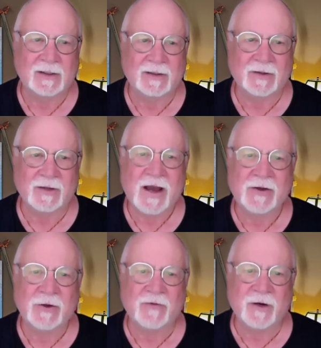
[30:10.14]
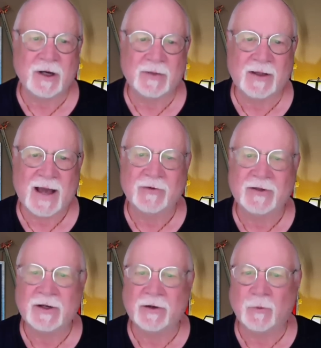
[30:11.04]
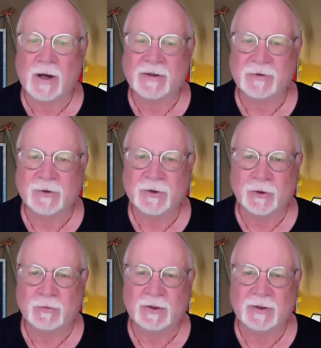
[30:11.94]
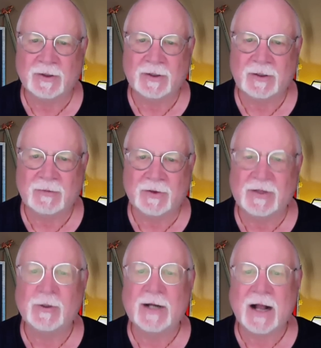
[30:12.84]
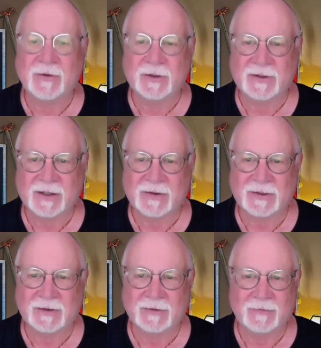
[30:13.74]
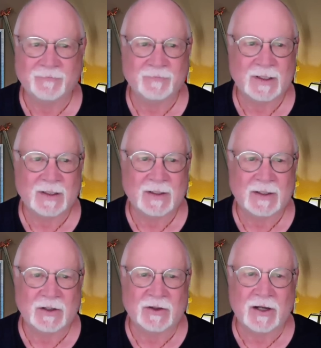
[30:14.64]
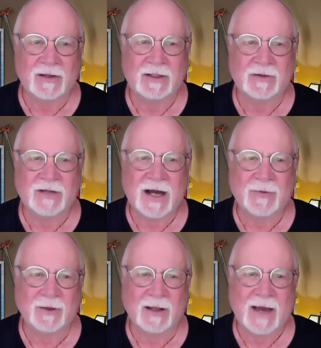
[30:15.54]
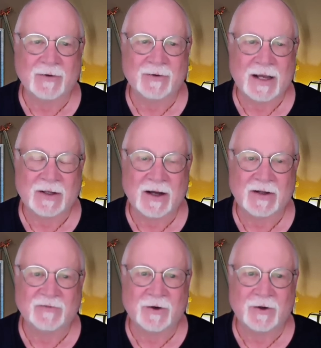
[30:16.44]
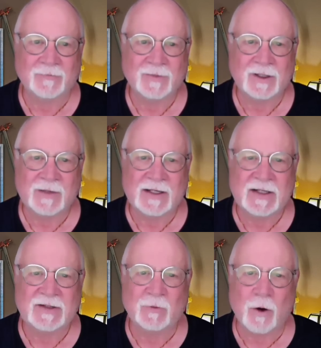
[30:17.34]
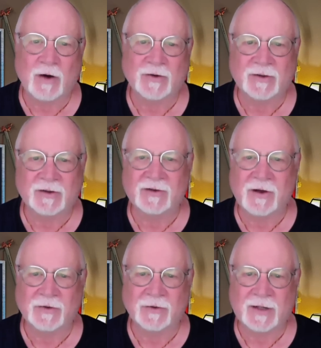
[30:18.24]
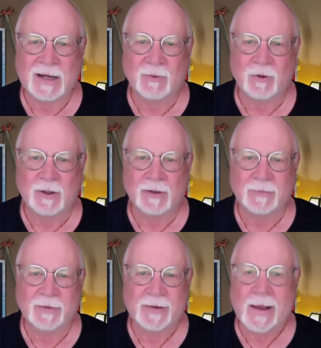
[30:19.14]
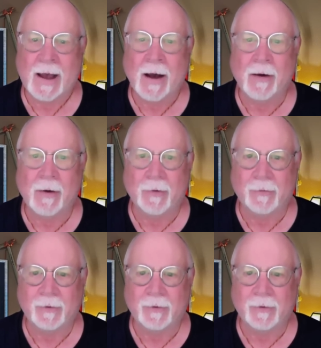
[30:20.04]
Somehow you overcome the ladders and enter the western cone. But then the reality sets in. You thought at the top of the ladder, at the Icefall, it'd be an easy walk just to saunter to Camp 1. But no.